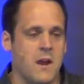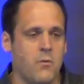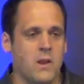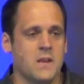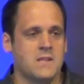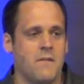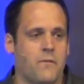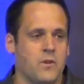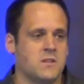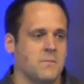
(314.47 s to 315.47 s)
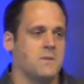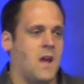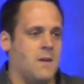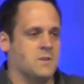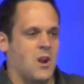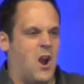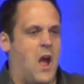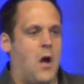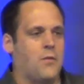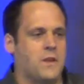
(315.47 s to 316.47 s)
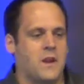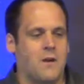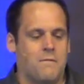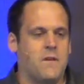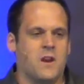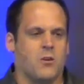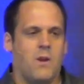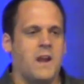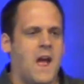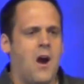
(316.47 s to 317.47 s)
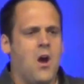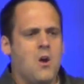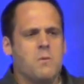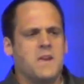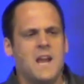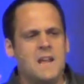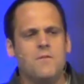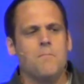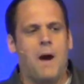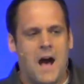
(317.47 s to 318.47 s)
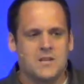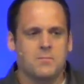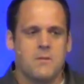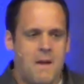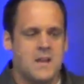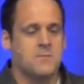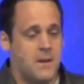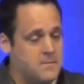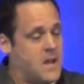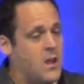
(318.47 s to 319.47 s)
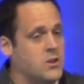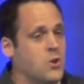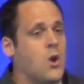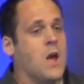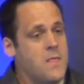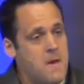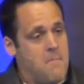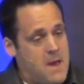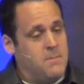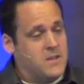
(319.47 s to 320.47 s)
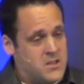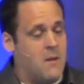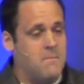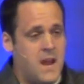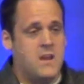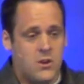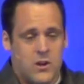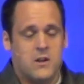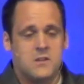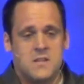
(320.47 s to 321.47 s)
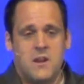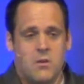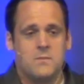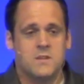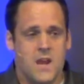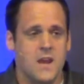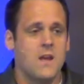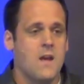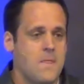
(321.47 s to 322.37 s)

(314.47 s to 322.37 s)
I realize that for us sometimes in our health and in our vigor right now, we can't even possibly imagine, but I'm telling you that maybe someday you're going to understand what I'm saying,